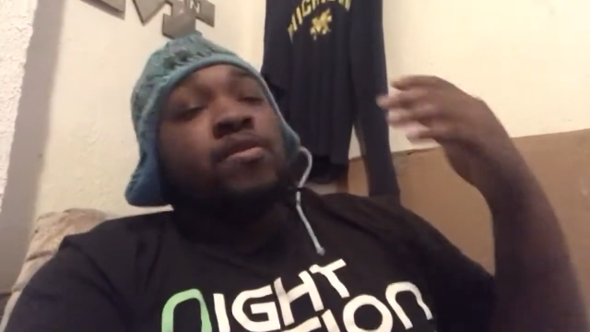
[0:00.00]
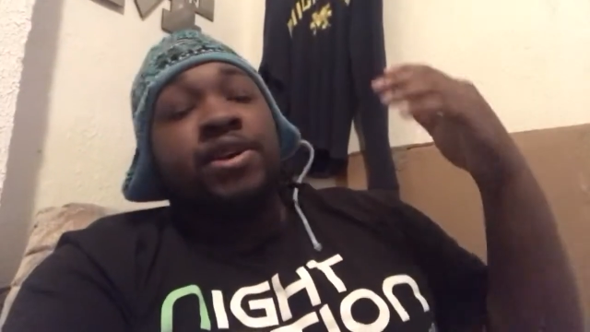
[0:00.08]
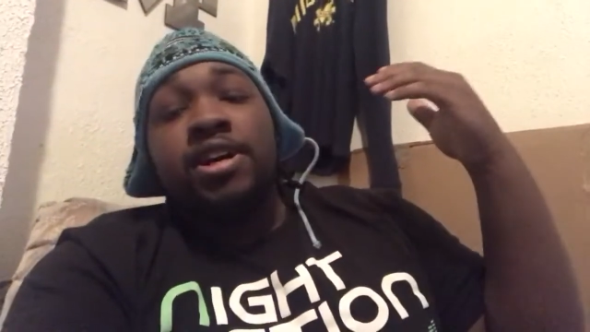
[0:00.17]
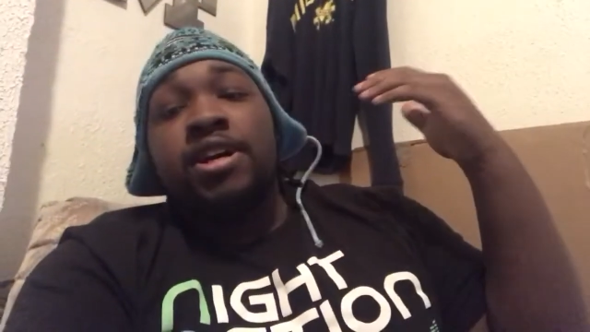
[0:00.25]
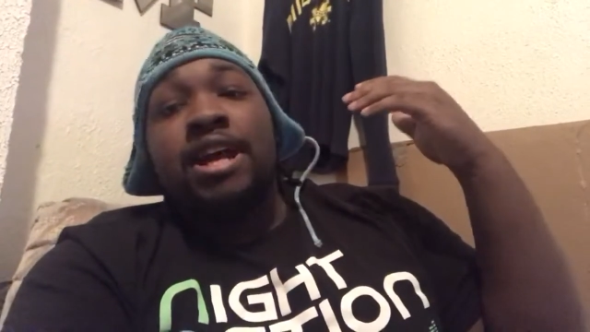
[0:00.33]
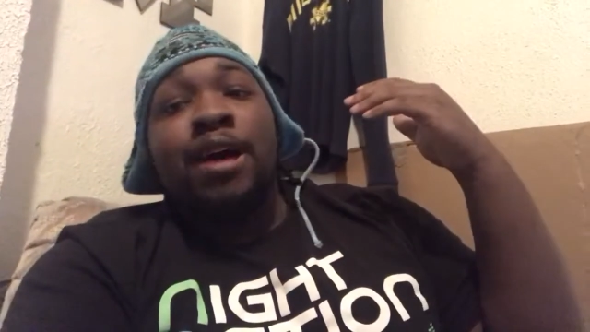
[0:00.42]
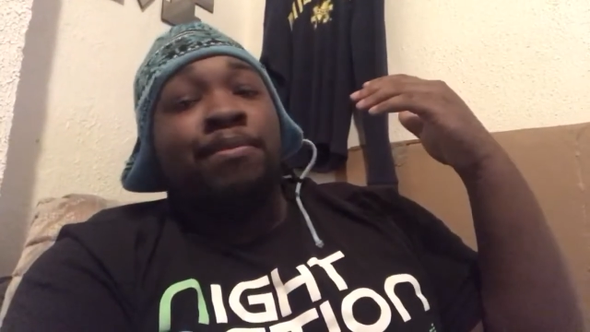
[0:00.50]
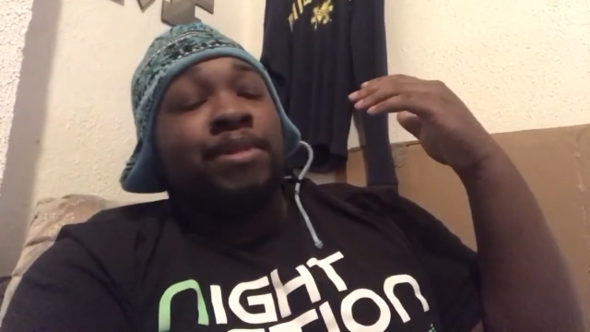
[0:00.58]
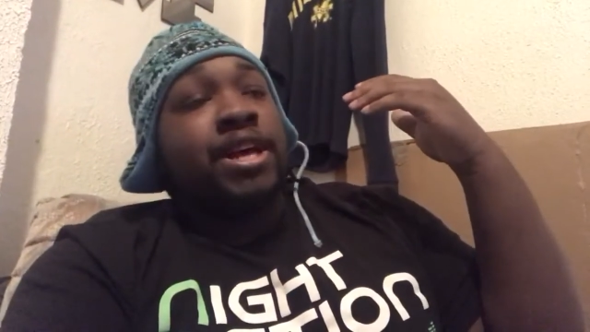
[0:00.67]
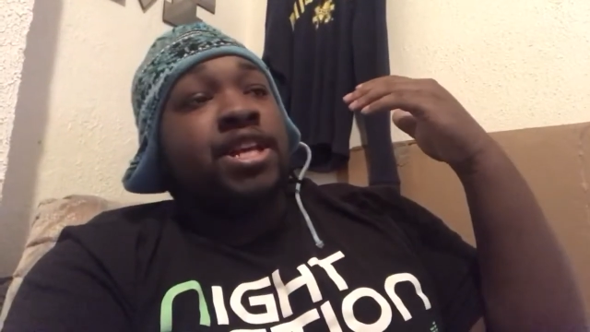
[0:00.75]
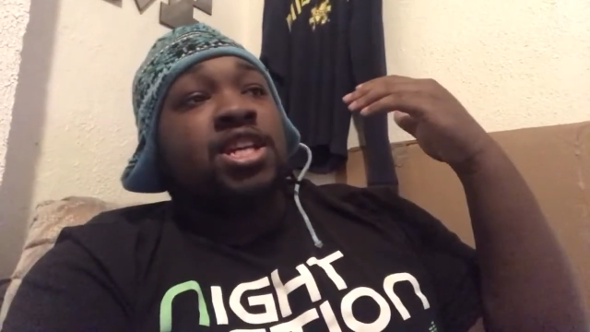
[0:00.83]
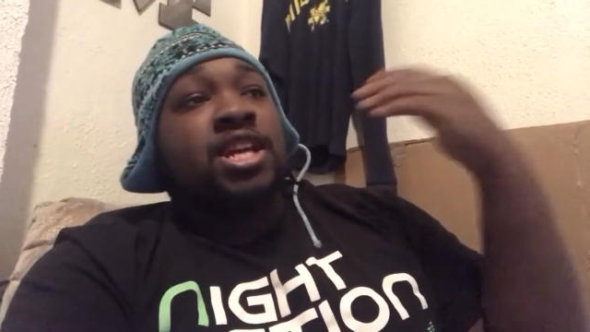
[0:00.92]
We couldn't
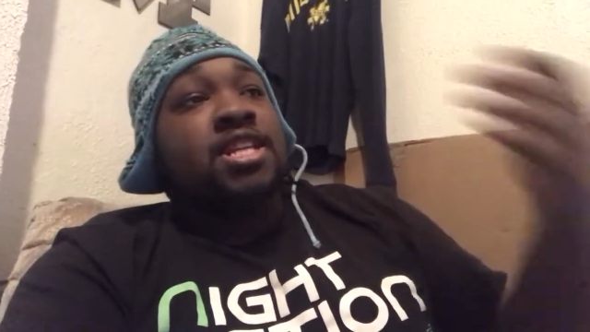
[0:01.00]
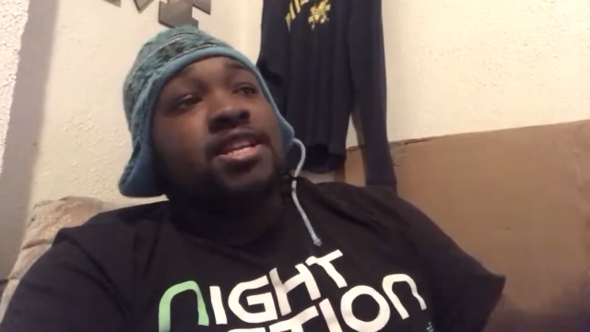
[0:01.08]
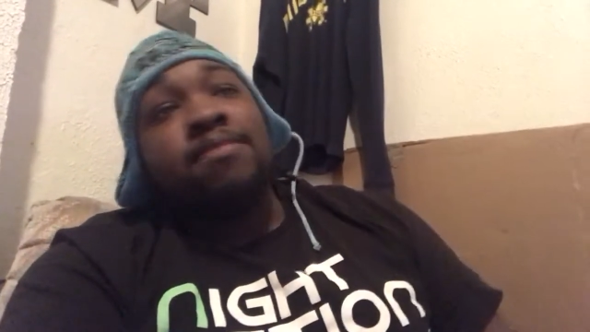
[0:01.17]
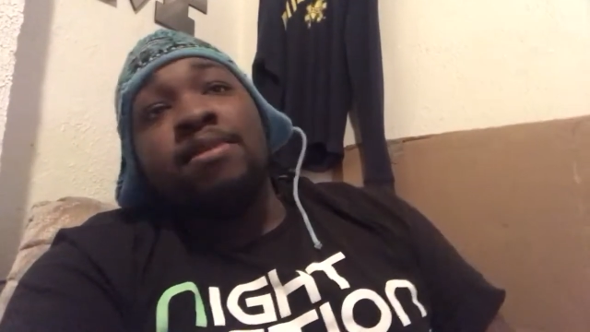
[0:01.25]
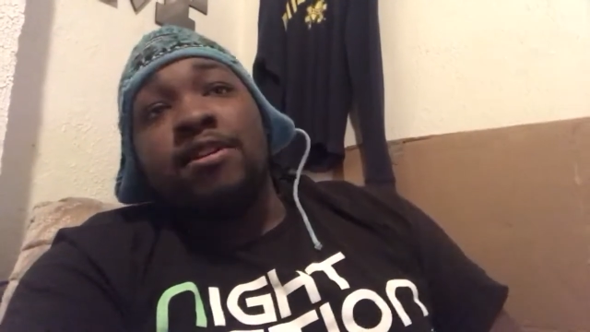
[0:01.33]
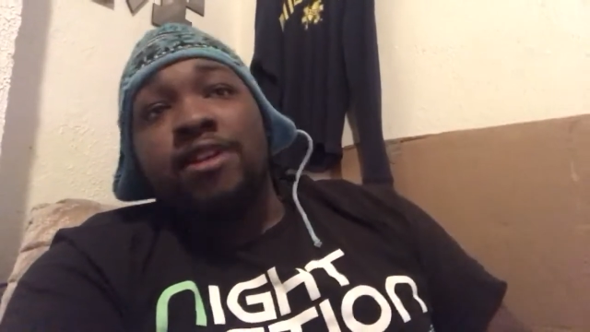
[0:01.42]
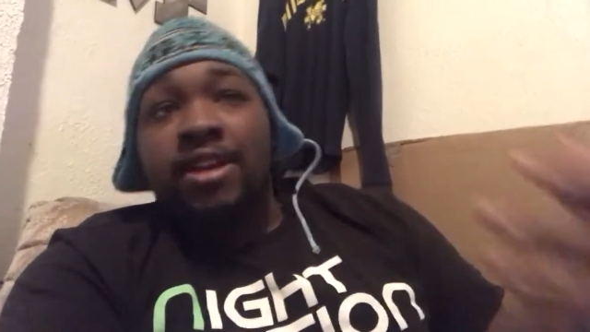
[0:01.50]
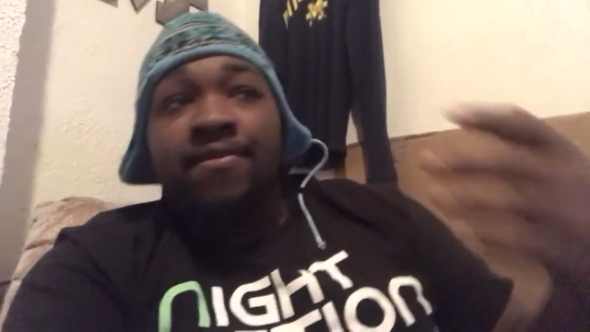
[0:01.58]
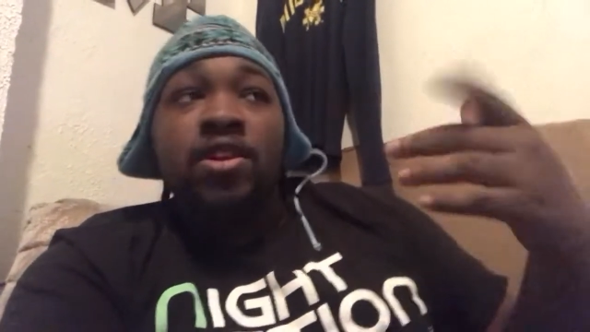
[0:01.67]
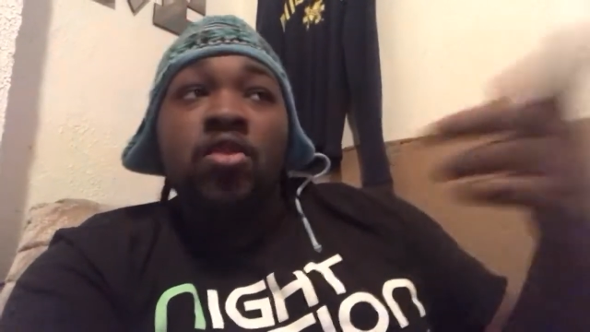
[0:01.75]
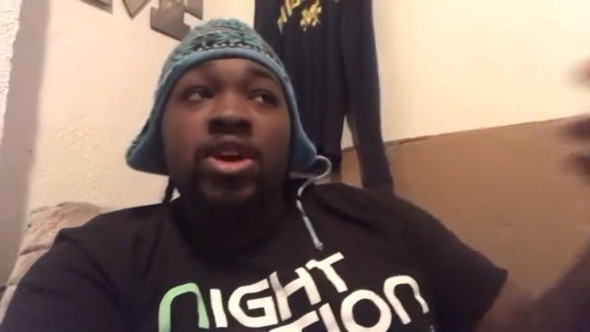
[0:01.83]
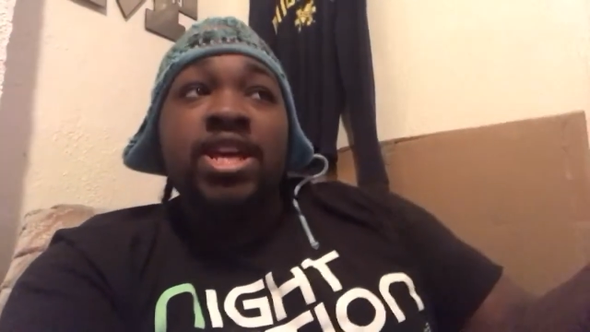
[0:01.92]
outplay J T Barrett
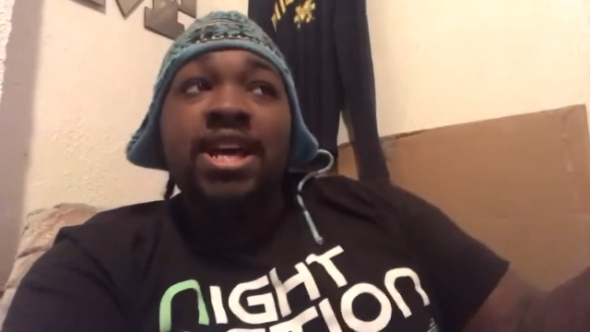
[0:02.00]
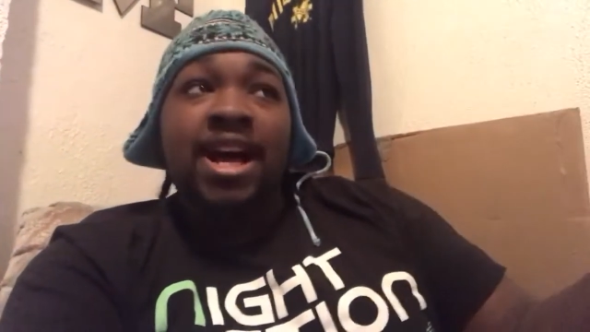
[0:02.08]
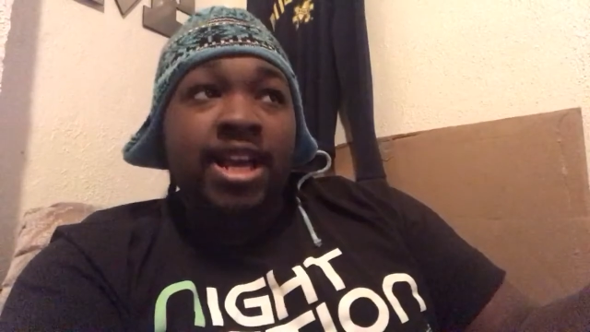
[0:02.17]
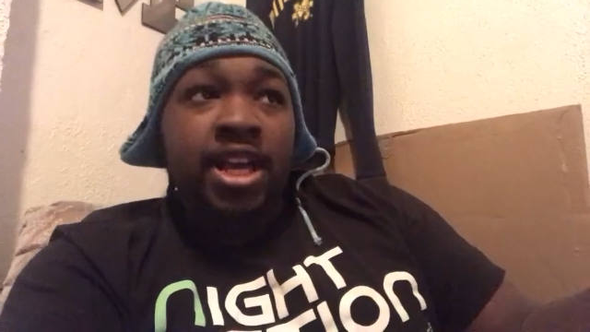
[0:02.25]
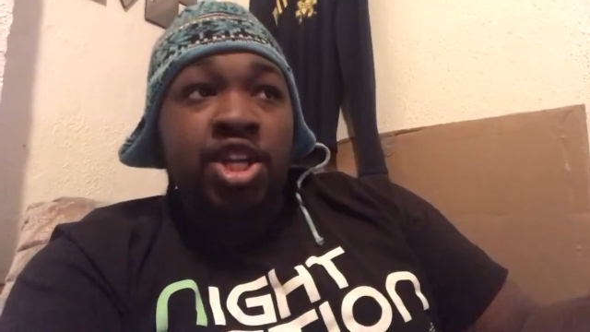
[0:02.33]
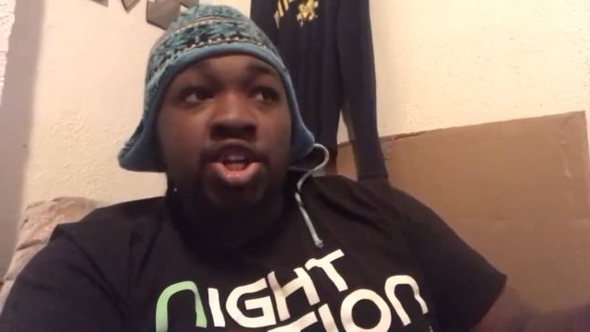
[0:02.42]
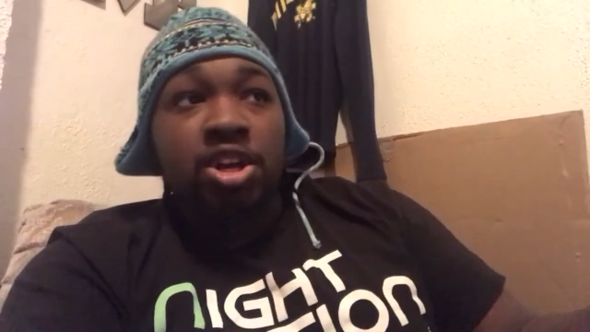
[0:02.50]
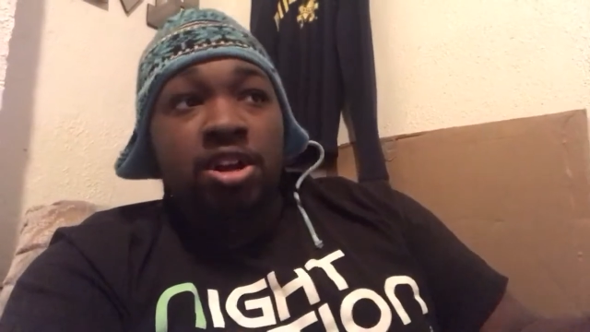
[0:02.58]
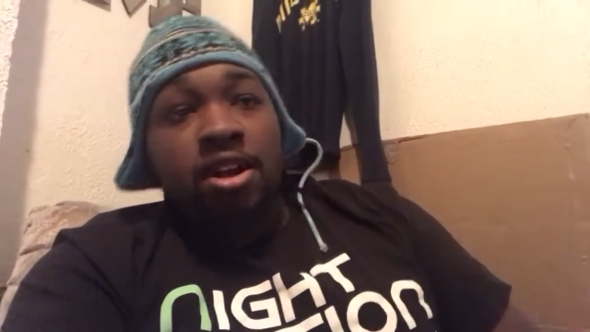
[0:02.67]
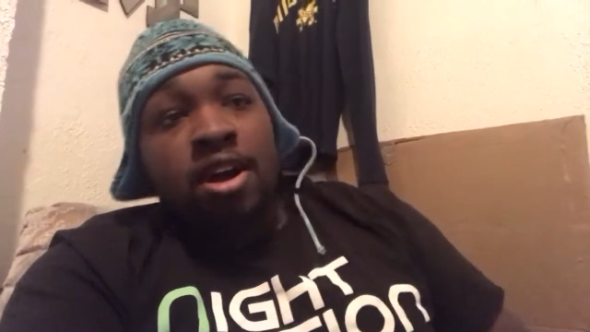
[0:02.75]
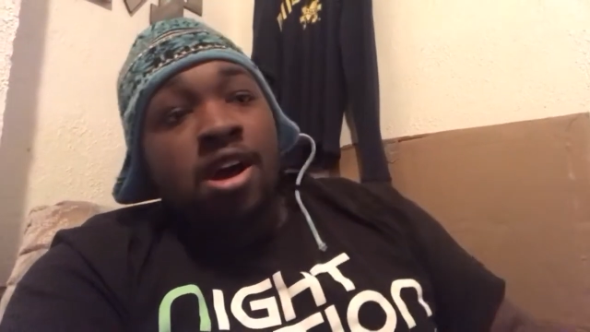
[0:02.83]
even though he got injured.